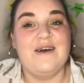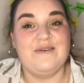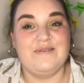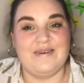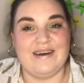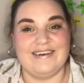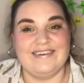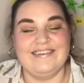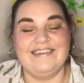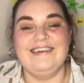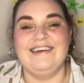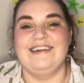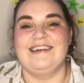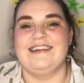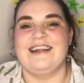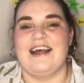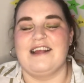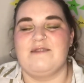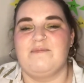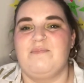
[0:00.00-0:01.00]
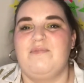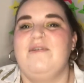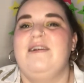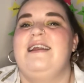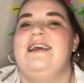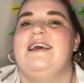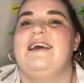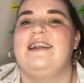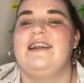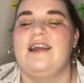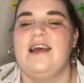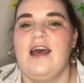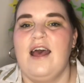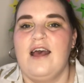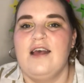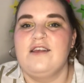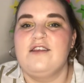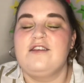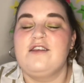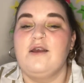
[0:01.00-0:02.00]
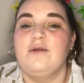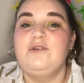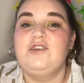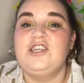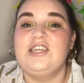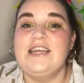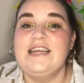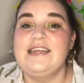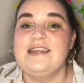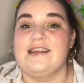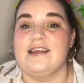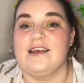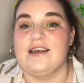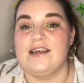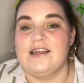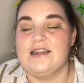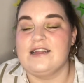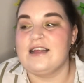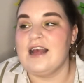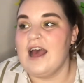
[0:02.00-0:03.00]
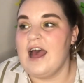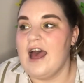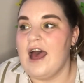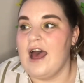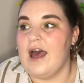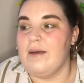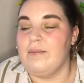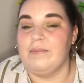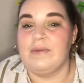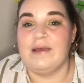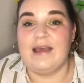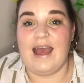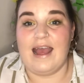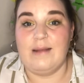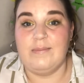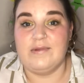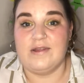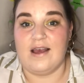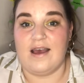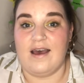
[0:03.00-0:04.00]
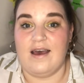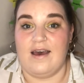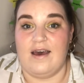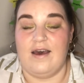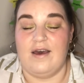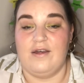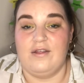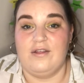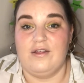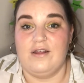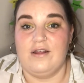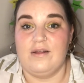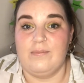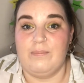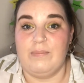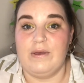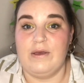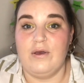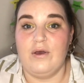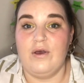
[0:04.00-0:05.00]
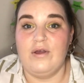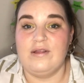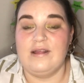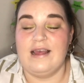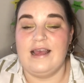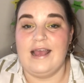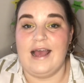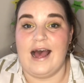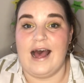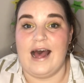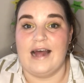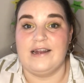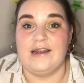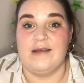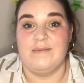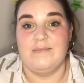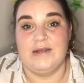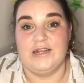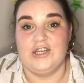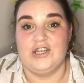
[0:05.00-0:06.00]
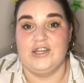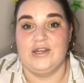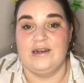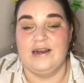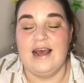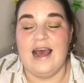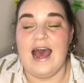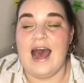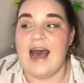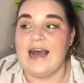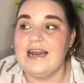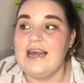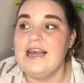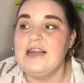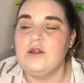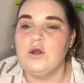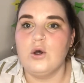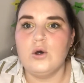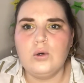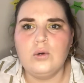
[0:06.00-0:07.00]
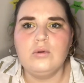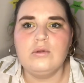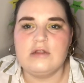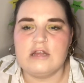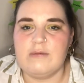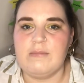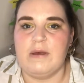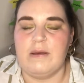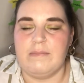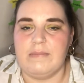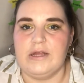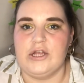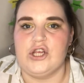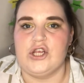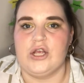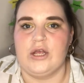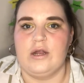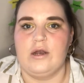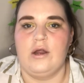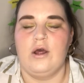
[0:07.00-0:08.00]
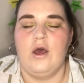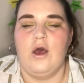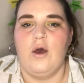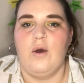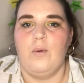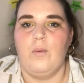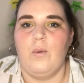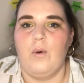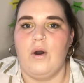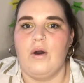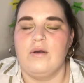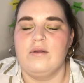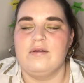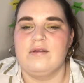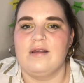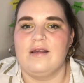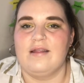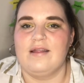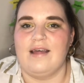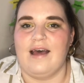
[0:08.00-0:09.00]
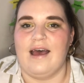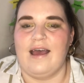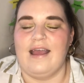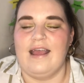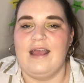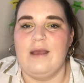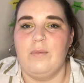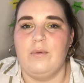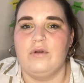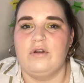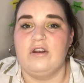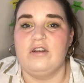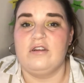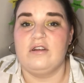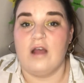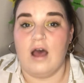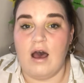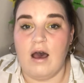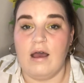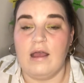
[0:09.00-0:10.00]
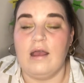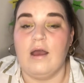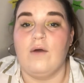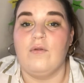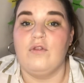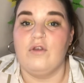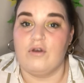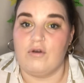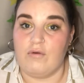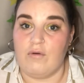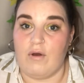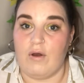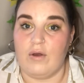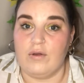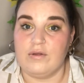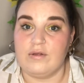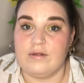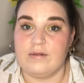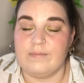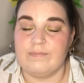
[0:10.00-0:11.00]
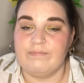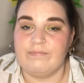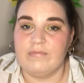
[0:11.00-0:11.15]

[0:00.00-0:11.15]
Well done, that's brilliant. So Jesus um, came to earth because he had a mission, and his ultimate mission was that he would die on the cross